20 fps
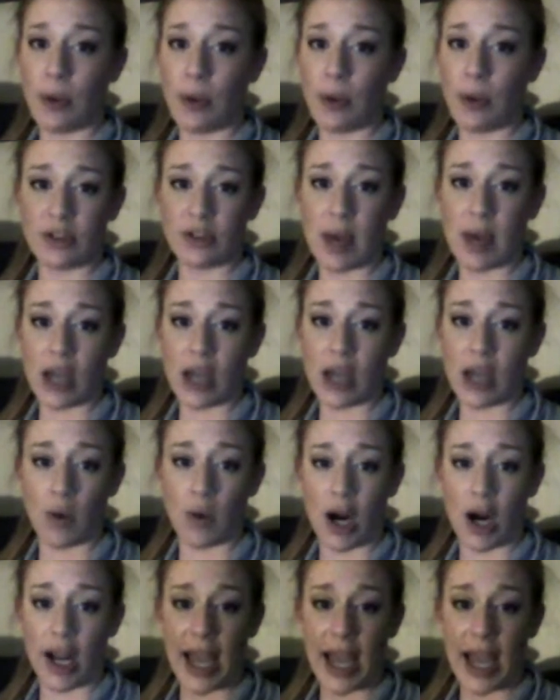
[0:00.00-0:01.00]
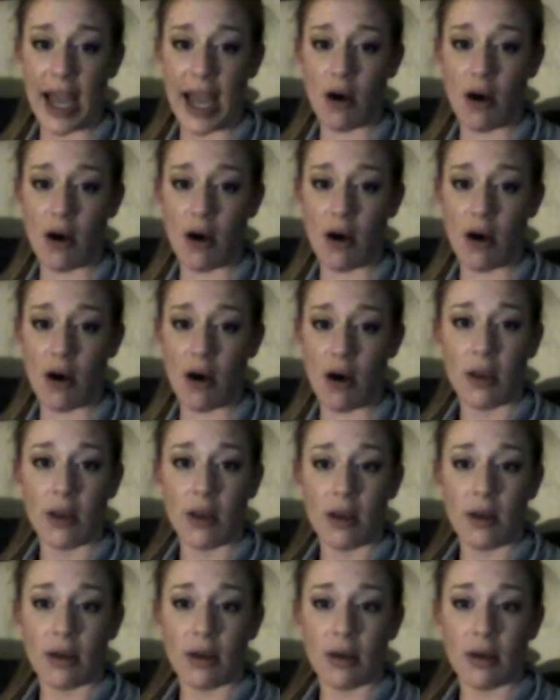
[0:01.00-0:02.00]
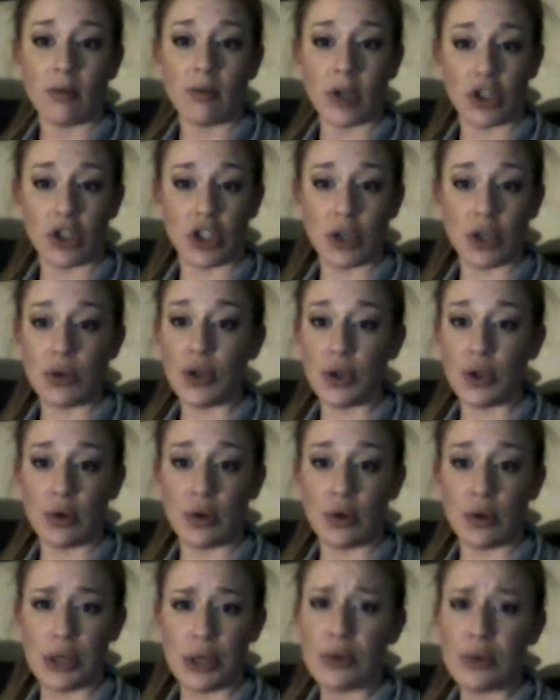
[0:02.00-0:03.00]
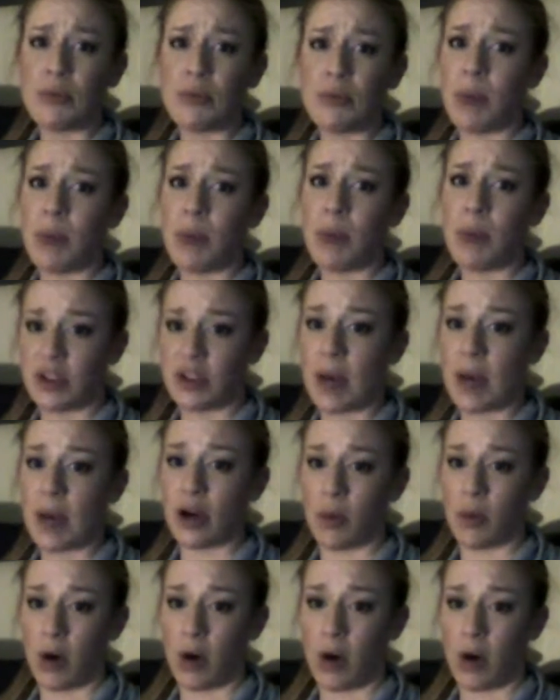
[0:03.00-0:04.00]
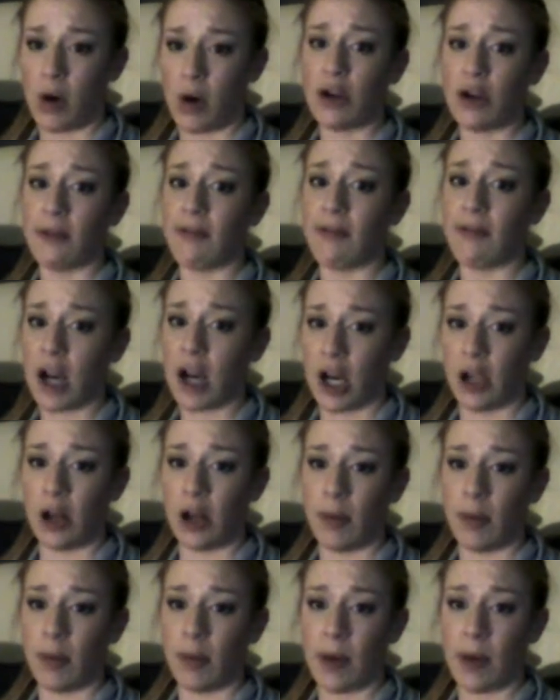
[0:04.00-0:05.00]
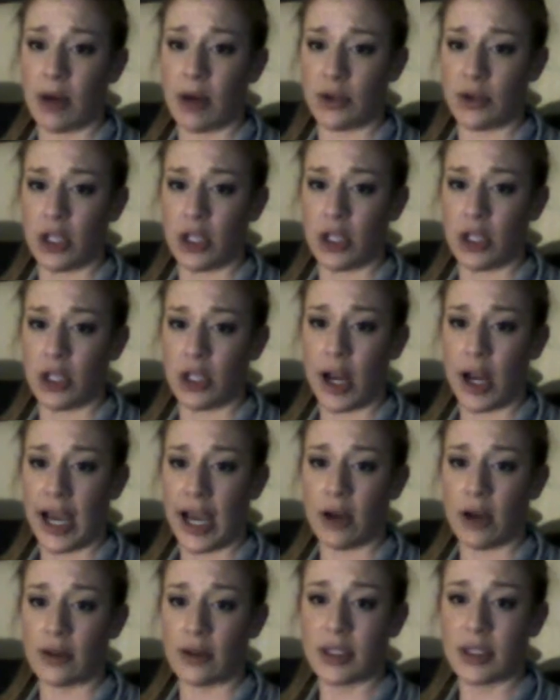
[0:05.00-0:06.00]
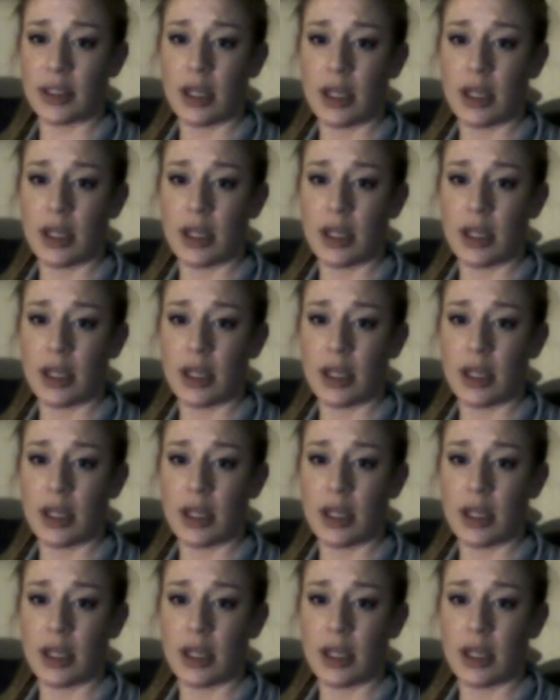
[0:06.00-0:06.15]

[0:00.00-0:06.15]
your workout, which you post about your workout. You're very good about posting your workouts.